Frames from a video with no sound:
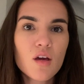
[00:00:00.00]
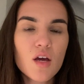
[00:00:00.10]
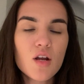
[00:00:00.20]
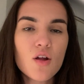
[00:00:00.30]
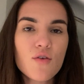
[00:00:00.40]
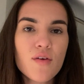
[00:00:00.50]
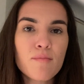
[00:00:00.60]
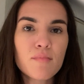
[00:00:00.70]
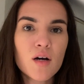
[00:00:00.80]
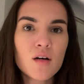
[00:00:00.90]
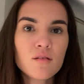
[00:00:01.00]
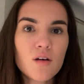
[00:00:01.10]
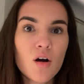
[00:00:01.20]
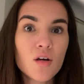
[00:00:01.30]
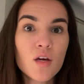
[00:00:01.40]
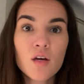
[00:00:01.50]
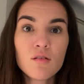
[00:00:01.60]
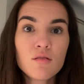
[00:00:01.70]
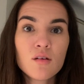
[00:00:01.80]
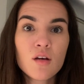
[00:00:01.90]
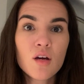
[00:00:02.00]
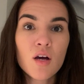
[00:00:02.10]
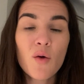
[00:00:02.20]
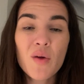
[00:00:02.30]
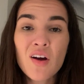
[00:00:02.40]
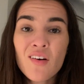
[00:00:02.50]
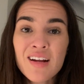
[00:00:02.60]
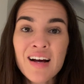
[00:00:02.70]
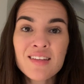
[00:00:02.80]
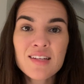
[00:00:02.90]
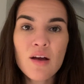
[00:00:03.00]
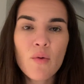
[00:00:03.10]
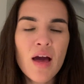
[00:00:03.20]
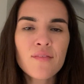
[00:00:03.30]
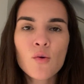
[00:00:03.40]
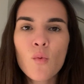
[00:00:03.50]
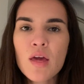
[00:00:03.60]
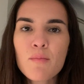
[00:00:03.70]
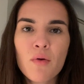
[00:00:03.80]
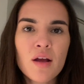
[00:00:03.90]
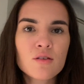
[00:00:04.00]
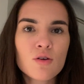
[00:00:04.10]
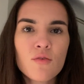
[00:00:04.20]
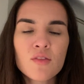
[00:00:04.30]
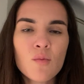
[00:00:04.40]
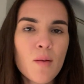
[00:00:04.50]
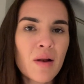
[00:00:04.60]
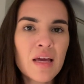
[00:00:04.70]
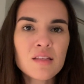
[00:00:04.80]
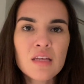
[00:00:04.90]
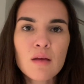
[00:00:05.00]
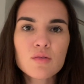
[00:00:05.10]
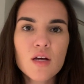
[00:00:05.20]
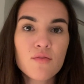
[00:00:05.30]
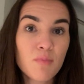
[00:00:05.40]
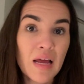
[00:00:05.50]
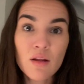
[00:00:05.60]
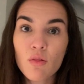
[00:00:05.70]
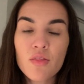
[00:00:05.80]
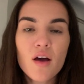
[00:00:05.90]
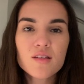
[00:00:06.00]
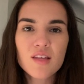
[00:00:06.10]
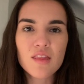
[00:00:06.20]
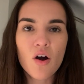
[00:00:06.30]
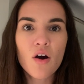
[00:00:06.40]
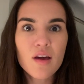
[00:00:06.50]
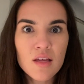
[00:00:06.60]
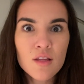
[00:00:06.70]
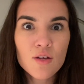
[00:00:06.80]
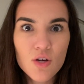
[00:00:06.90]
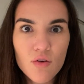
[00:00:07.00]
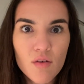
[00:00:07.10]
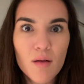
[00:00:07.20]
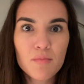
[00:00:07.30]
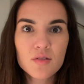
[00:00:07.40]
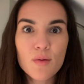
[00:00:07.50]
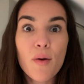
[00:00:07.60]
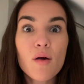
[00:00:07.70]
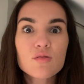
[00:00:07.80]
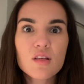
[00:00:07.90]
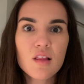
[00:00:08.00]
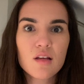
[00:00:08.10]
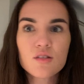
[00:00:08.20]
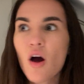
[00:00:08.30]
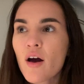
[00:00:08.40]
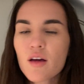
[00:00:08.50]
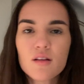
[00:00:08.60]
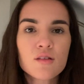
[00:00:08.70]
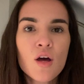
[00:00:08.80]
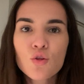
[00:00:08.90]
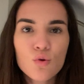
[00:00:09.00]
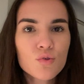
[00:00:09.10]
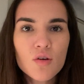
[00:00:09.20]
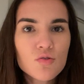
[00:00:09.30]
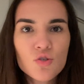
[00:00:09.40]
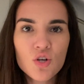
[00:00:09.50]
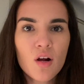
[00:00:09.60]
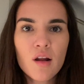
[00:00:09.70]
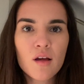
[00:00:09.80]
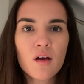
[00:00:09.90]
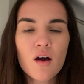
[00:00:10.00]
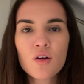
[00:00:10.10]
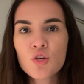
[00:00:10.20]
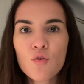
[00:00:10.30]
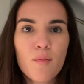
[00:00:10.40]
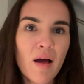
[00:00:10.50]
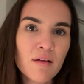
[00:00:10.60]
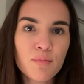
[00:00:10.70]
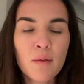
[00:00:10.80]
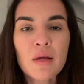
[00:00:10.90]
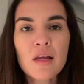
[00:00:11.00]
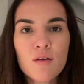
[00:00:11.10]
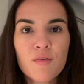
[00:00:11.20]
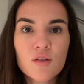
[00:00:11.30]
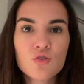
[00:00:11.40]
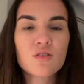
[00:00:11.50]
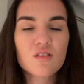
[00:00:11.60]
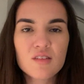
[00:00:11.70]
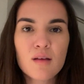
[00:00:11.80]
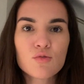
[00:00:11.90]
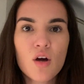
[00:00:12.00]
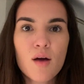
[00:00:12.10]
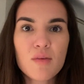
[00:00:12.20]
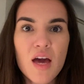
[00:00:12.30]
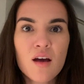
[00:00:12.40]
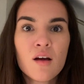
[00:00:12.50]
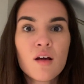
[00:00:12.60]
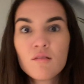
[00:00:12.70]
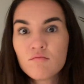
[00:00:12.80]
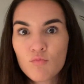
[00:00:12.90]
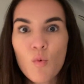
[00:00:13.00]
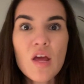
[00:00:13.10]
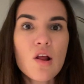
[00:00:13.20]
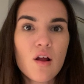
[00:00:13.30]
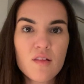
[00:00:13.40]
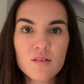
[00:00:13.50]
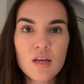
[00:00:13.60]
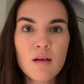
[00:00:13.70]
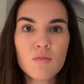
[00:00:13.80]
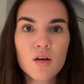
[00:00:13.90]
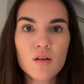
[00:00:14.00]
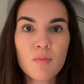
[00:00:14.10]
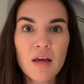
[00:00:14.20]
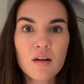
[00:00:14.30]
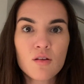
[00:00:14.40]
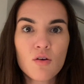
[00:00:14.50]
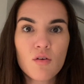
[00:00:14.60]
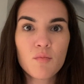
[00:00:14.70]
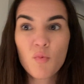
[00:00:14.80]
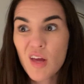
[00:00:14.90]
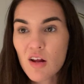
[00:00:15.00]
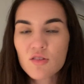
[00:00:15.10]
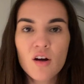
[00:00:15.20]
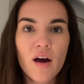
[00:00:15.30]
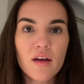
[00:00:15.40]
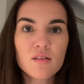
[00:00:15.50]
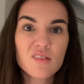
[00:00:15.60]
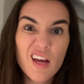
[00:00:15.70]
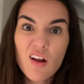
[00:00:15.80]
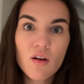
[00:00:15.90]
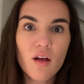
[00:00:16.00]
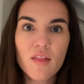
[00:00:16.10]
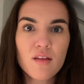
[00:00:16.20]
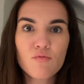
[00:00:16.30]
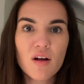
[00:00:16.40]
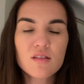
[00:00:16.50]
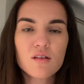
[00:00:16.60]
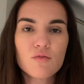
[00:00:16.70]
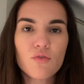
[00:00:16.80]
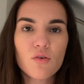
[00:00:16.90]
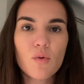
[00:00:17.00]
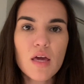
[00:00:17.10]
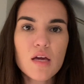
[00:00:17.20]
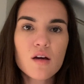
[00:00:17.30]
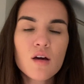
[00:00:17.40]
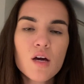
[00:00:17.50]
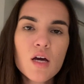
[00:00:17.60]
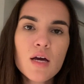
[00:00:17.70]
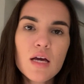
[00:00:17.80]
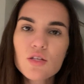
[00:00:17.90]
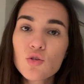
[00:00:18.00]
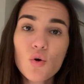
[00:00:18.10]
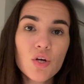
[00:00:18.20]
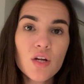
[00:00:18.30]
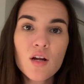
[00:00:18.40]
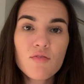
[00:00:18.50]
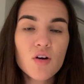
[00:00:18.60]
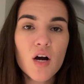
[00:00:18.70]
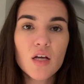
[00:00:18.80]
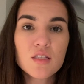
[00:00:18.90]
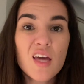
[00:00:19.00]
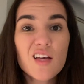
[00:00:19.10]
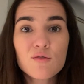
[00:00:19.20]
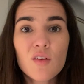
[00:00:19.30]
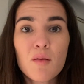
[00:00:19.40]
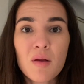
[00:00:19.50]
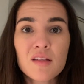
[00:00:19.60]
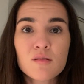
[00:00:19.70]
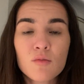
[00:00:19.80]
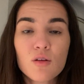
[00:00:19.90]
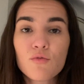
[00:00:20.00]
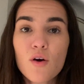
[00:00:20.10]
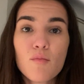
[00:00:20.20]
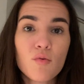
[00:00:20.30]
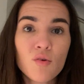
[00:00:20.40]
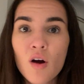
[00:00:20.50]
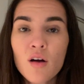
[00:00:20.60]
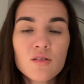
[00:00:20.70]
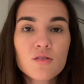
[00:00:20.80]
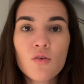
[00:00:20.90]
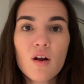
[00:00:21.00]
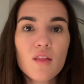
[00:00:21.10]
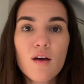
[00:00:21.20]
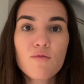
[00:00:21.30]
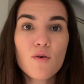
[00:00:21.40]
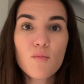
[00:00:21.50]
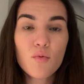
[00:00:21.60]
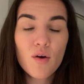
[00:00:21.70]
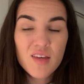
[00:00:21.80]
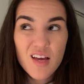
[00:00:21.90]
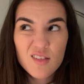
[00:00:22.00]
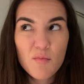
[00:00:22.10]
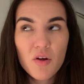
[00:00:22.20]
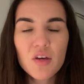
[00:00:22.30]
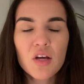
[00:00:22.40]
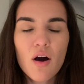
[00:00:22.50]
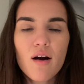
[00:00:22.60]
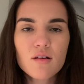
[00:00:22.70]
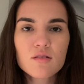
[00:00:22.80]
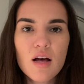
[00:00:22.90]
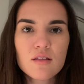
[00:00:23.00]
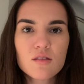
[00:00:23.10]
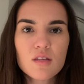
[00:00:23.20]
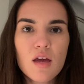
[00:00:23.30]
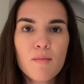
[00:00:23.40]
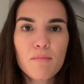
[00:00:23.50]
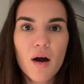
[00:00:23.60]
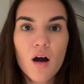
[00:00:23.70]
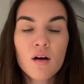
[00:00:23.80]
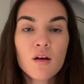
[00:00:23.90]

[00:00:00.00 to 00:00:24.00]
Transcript: in November, are you? We can't handle it. We're having week breaks off, and then we're playing teams that have played on Thursday that are in Europe, supposedly tired, not used to juggling Europe and Premier League fixtures at the same time. Yet we look like the team that had played in Europe. We look tired. They look like they'd rested for a week. It's not good enough, guys. Yes, Villa played some good football. Can't discredit their football. Yes, I'm looking at us as a team, but